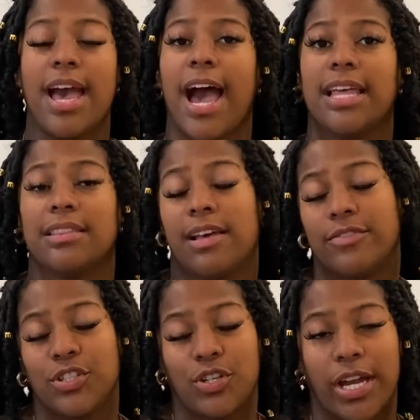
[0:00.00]
I love
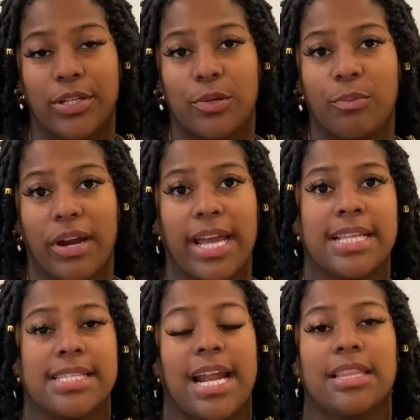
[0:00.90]
to try new
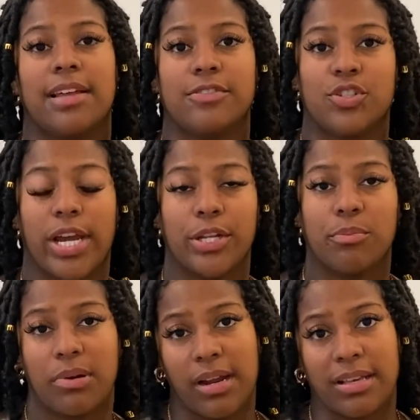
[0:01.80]
brands and I love to try new
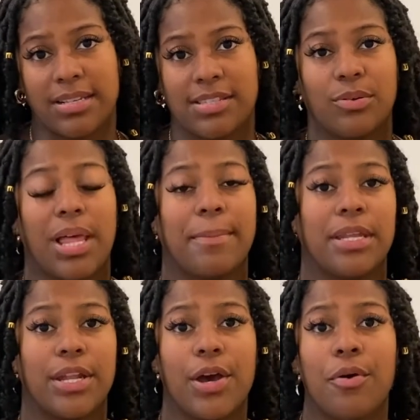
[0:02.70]
products, so let me
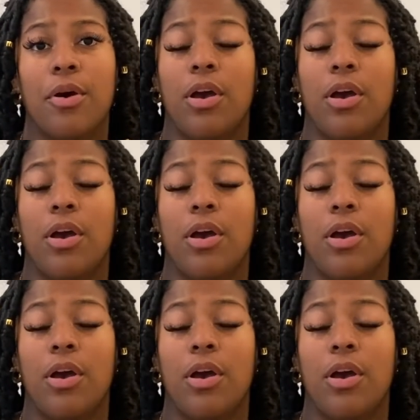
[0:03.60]
know.